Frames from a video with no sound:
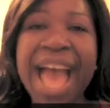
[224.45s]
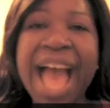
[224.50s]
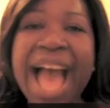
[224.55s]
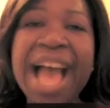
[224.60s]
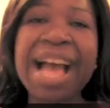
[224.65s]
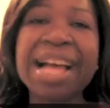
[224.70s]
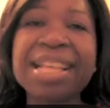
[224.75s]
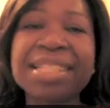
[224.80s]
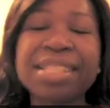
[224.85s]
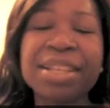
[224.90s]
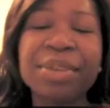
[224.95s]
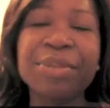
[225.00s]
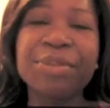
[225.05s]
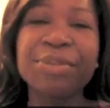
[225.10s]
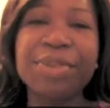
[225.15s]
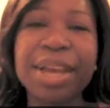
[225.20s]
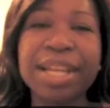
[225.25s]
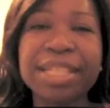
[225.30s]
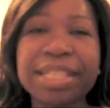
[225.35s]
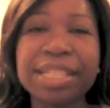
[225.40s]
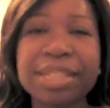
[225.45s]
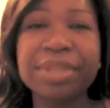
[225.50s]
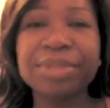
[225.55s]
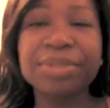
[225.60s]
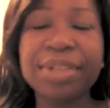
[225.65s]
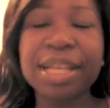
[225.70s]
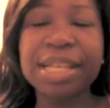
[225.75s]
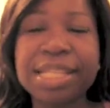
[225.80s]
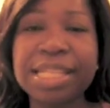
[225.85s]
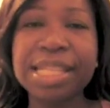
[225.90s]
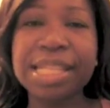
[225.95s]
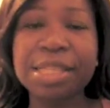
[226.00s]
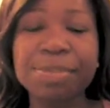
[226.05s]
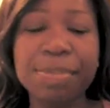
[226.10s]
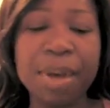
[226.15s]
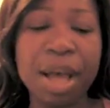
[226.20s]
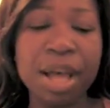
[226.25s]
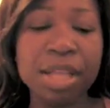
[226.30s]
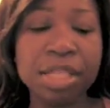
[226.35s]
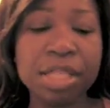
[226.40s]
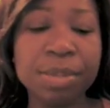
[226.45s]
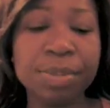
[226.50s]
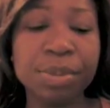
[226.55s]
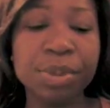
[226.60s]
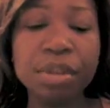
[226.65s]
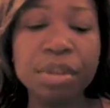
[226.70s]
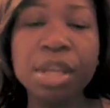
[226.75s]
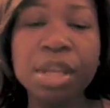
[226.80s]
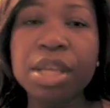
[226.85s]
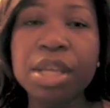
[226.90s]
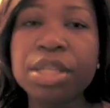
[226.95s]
as effective as possible.